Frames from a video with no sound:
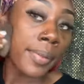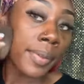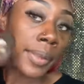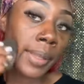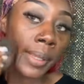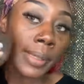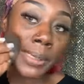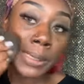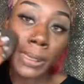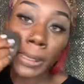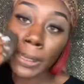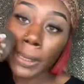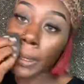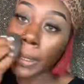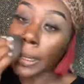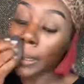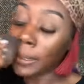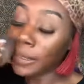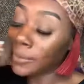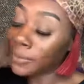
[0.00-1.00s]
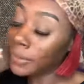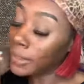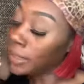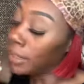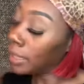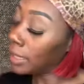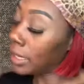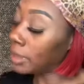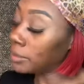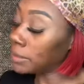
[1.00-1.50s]
Closer than the other
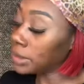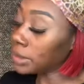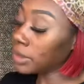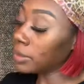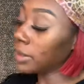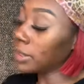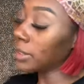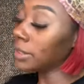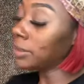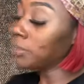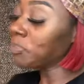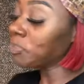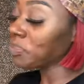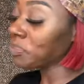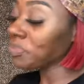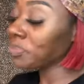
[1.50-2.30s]
one. And I'm just going to